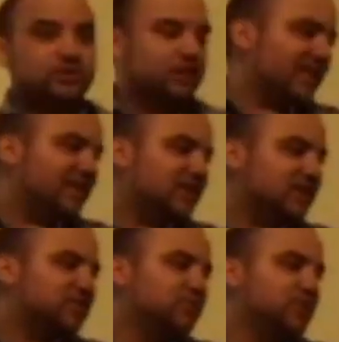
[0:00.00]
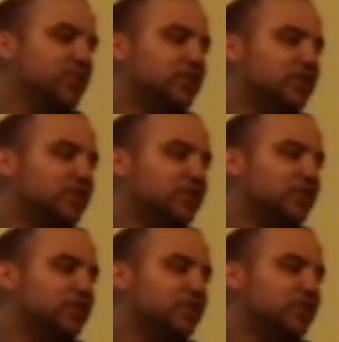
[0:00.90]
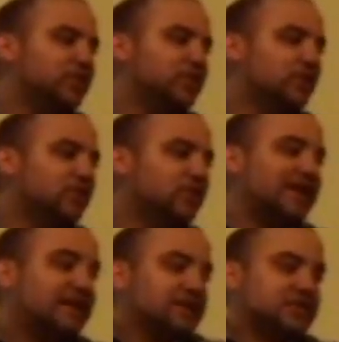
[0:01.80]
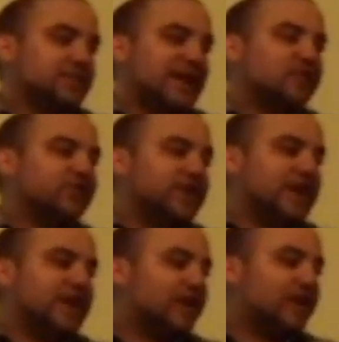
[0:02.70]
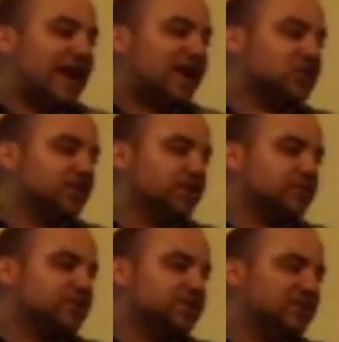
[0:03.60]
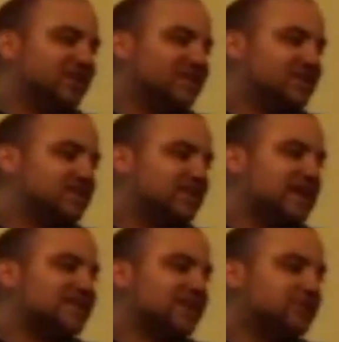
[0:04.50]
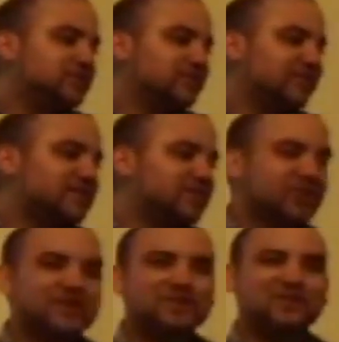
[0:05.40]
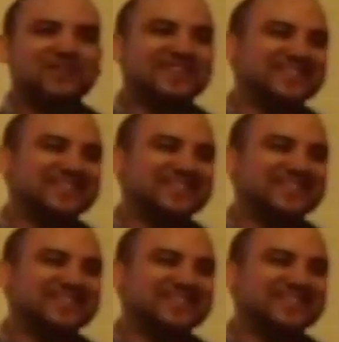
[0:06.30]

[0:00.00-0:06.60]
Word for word: And then assuming we don't tell people that somehow you're not actually a Christian, and it says, that's not true. That's impossible.